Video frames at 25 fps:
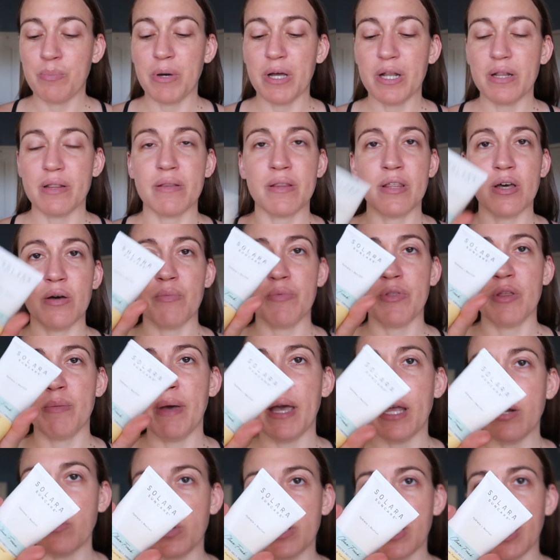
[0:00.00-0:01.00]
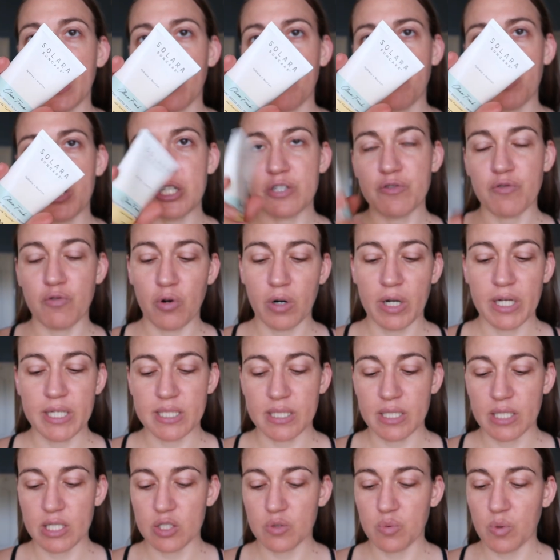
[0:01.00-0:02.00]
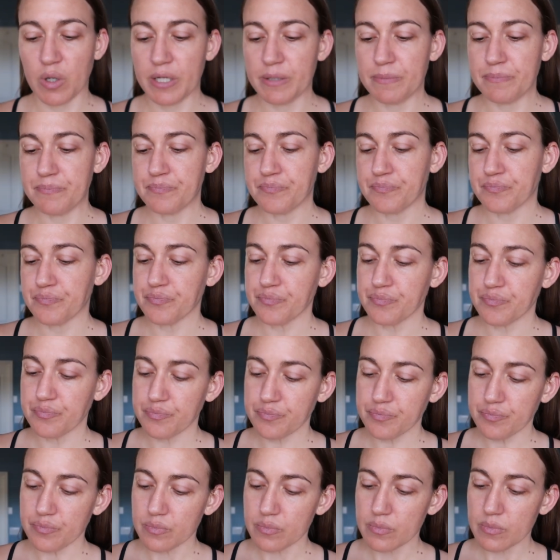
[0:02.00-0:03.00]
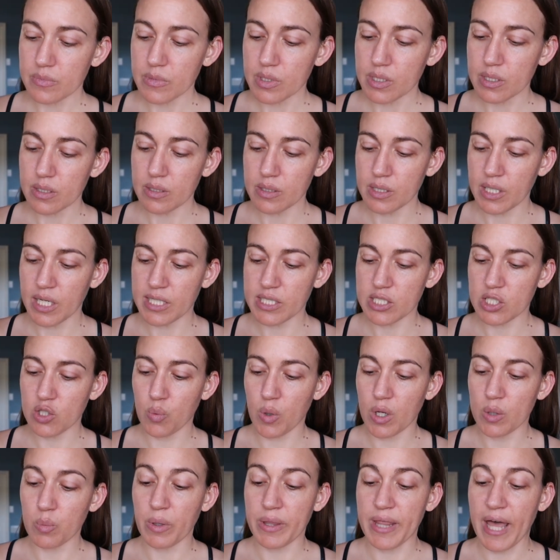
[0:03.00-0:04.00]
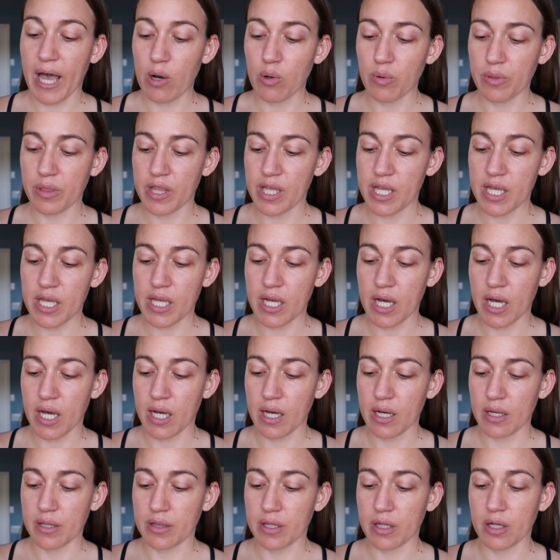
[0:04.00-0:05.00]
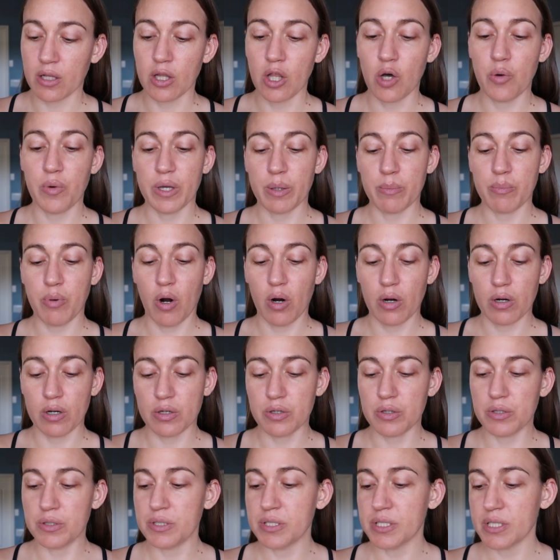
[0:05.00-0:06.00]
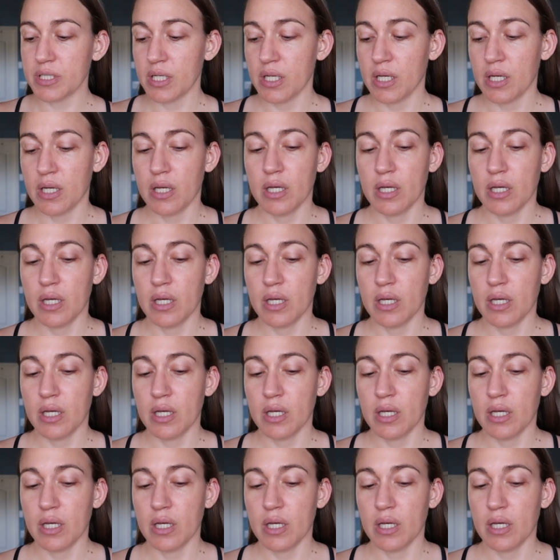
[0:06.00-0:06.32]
But the, the main one that I reach for is this one. It's the one without the, uh, the glowing particles.